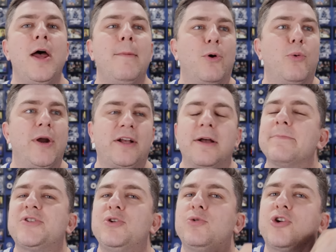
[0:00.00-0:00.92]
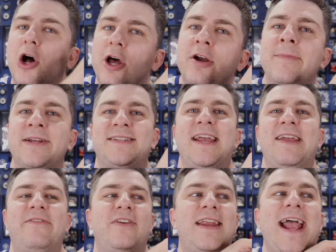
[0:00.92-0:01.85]
but when it comes to Connor
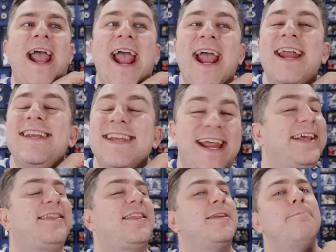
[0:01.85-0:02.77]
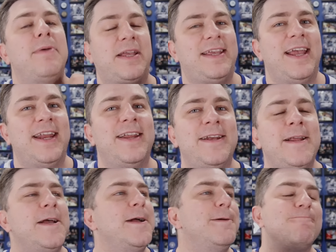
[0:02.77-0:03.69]
McDavid and Nathan MacKinnon,